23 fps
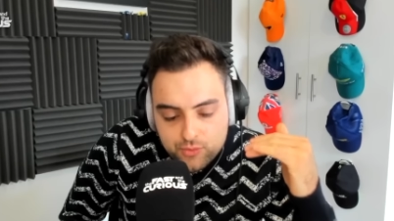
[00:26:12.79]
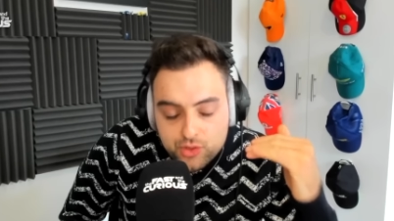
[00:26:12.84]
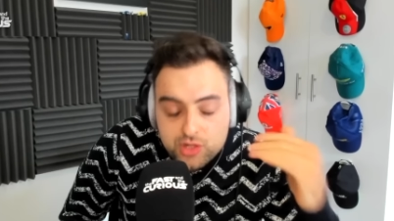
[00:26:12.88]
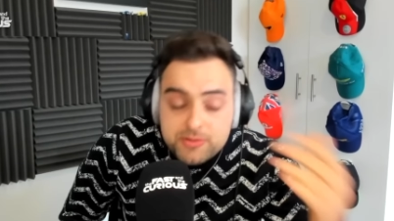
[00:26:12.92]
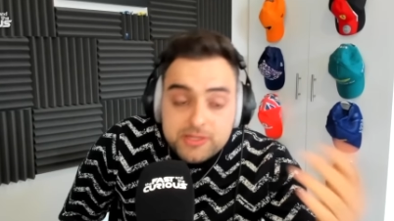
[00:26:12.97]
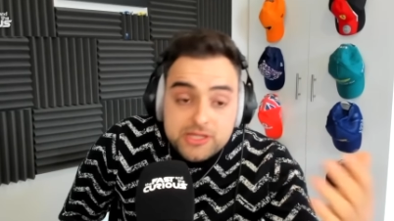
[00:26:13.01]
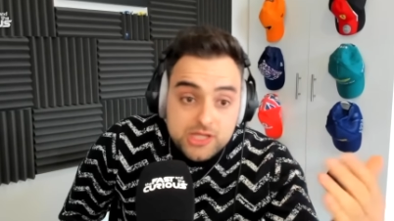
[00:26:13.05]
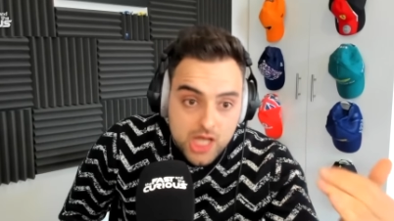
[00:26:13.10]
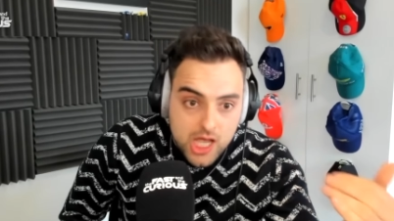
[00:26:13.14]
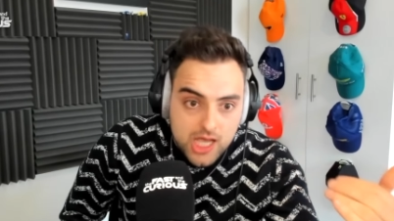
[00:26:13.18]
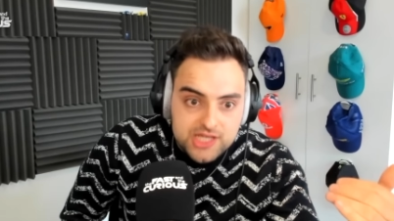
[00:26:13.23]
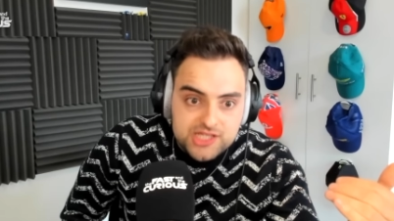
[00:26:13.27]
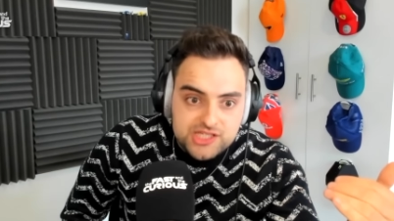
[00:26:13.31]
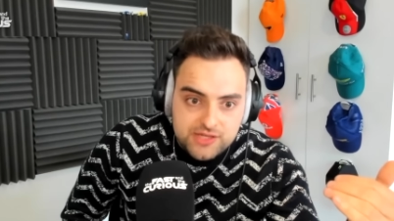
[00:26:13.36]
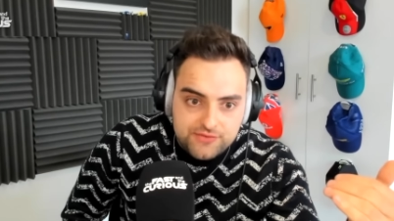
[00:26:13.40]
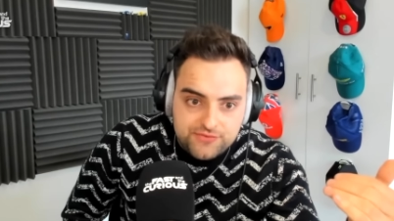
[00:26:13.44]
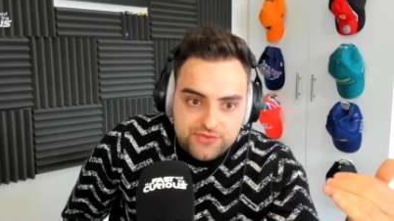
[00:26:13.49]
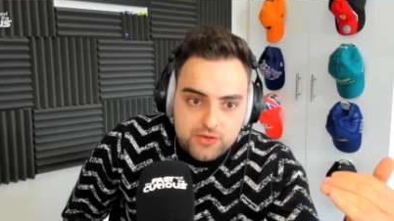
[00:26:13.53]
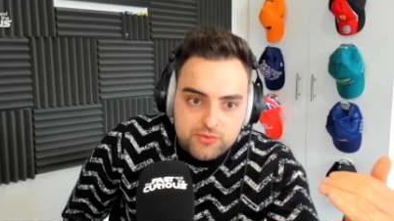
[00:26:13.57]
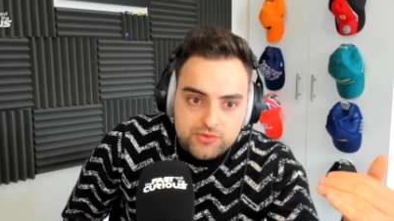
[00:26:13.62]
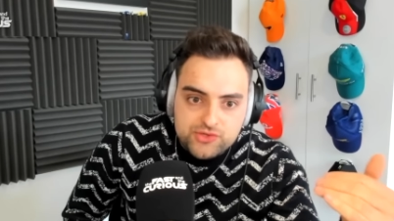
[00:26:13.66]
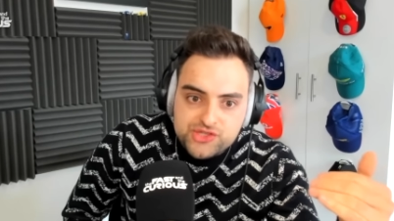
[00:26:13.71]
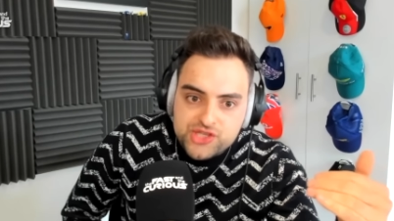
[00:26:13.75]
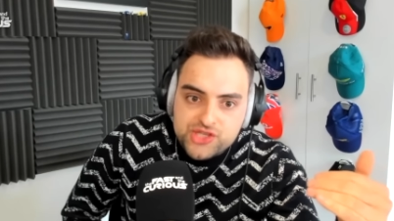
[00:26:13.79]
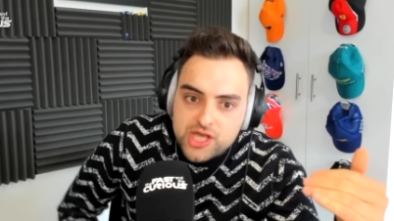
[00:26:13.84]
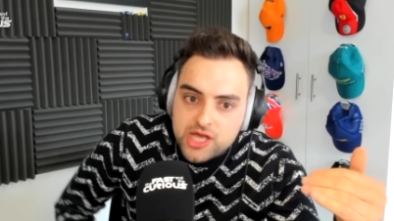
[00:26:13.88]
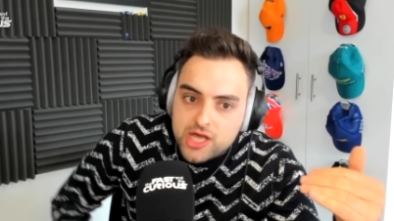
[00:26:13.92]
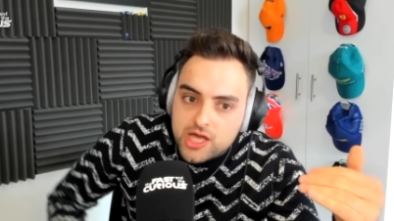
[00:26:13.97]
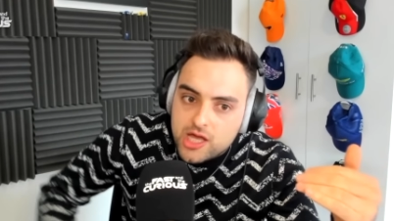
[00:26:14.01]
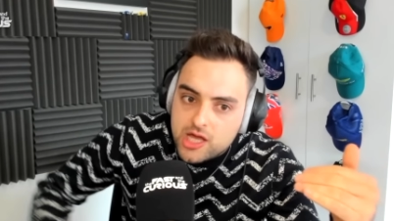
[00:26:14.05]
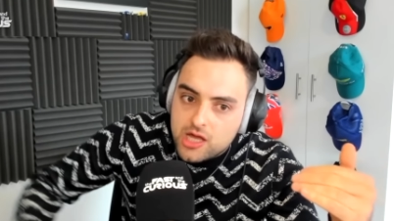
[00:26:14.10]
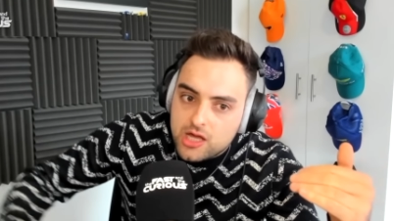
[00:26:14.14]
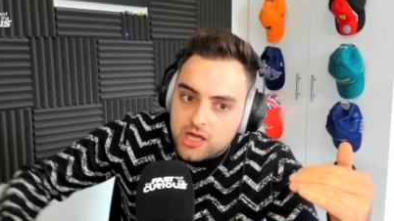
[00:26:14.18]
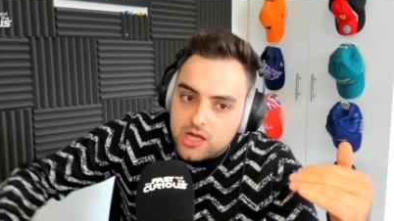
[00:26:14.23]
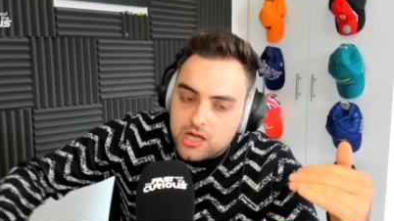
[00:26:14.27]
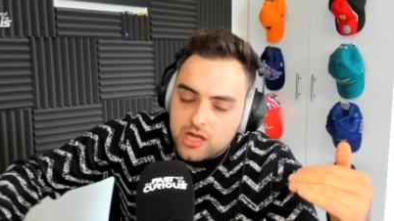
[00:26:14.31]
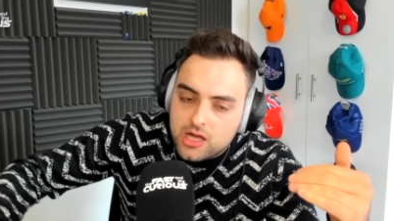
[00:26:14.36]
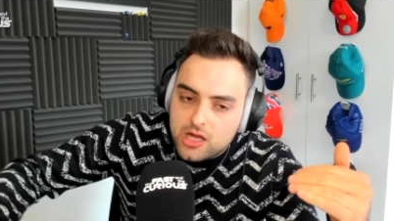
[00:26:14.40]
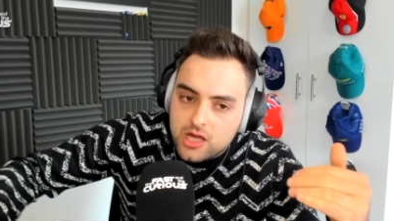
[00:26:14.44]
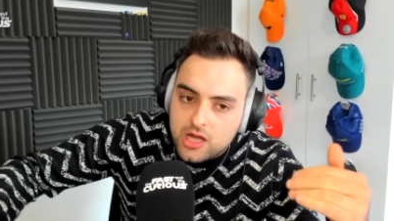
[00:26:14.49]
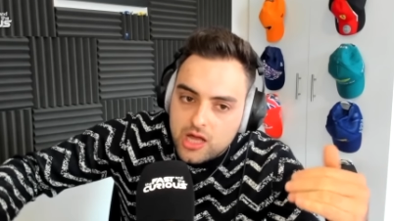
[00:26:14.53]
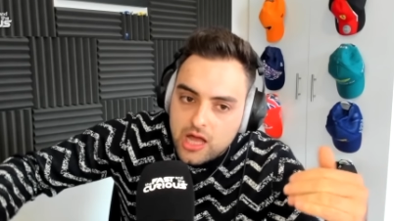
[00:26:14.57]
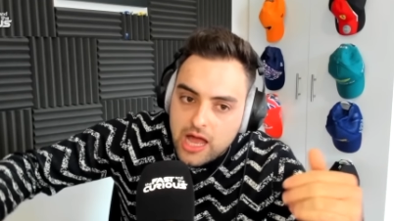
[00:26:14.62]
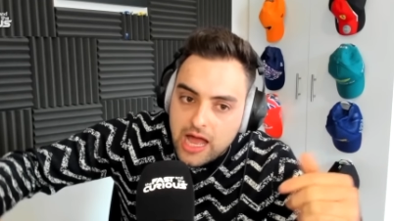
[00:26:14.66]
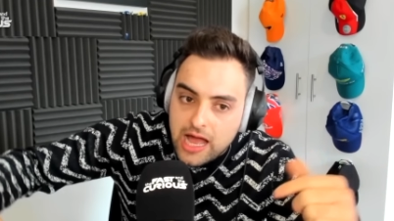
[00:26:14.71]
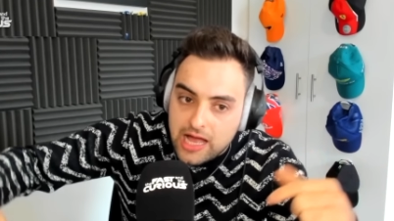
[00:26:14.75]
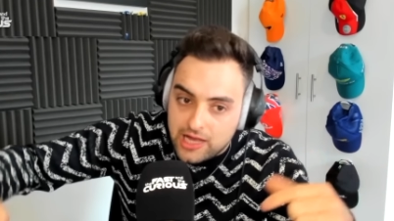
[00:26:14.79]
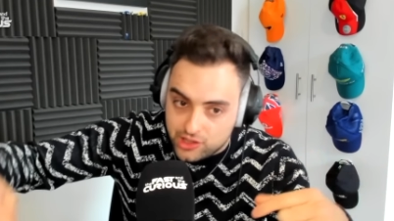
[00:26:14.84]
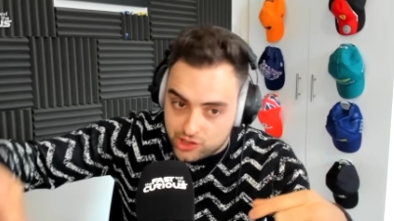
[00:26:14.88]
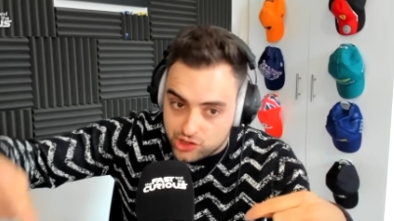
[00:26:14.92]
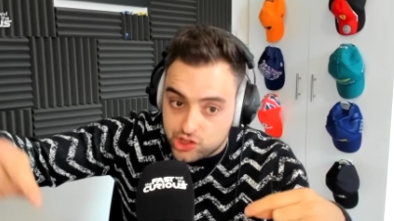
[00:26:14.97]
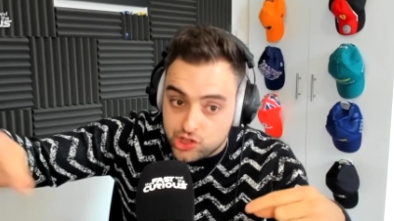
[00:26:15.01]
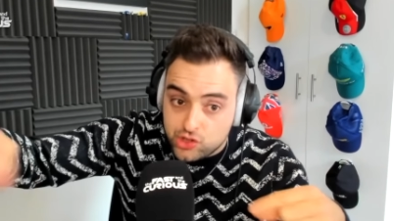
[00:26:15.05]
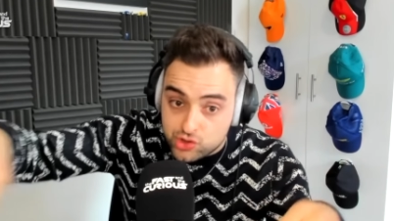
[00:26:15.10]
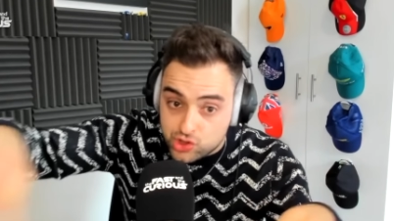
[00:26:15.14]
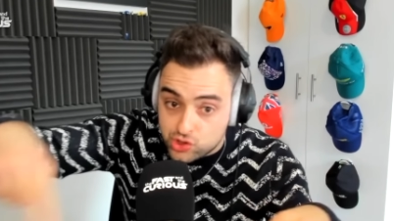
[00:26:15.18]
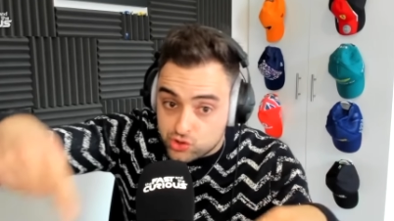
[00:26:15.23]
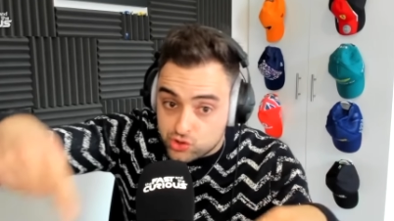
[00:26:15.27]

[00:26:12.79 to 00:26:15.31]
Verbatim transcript: have been nice if there was a, a you two